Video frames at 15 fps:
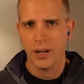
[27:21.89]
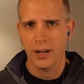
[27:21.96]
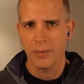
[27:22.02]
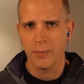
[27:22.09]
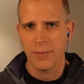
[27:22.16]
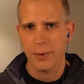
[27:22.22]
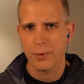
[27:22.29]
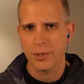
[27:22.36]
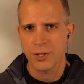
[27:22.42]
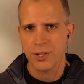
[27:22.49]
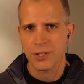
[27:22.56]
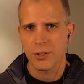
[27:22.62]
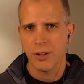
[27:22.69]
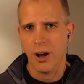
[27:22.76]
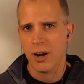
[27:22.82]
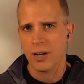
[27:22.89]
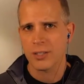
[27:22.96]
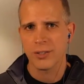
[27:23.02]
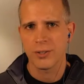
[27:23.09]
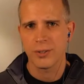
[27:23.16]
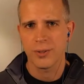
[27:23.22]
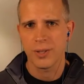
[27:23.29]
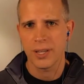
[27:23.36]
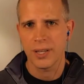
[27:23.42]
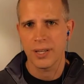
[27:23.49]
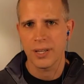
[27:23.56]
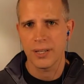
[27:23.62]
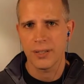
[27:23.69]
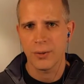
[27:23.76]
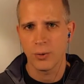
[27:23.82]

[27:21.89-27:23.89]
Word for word: um, they would just lock to the,